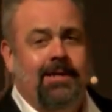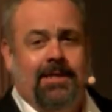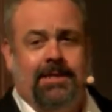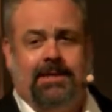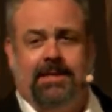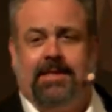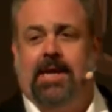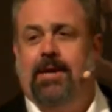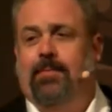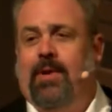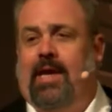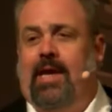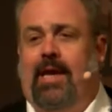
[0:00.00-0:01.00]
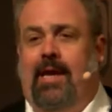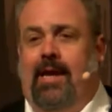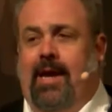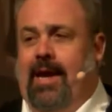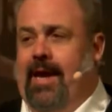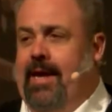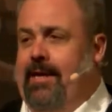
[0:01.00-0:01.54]
This is going to
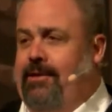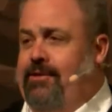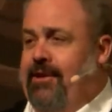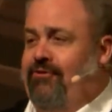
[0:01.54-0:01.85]
be a